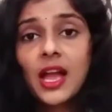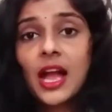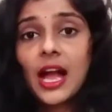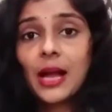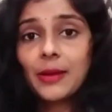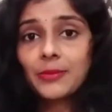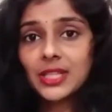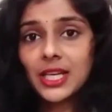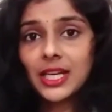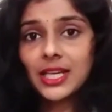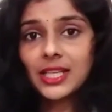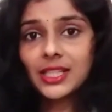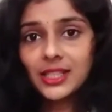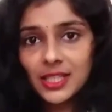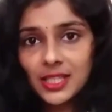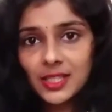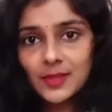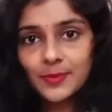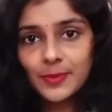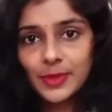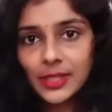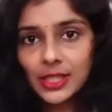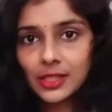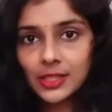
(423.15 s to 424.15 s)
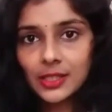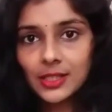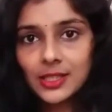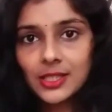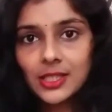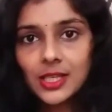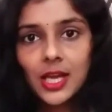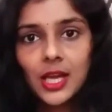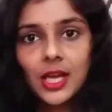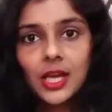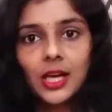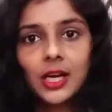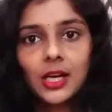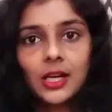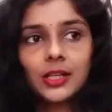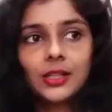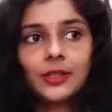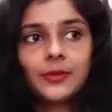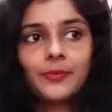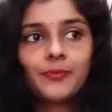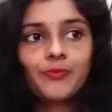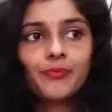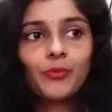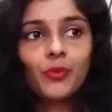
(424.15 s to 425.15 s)
I'm telling this because
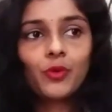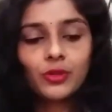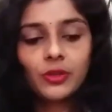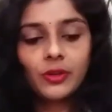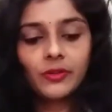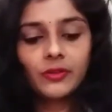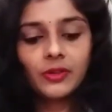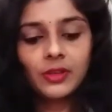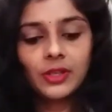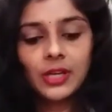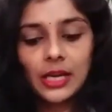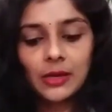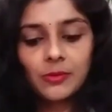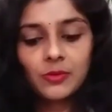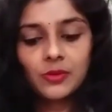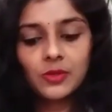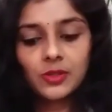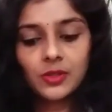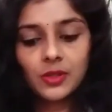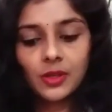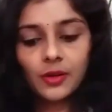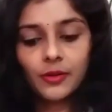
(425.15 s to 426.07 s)
most of the times,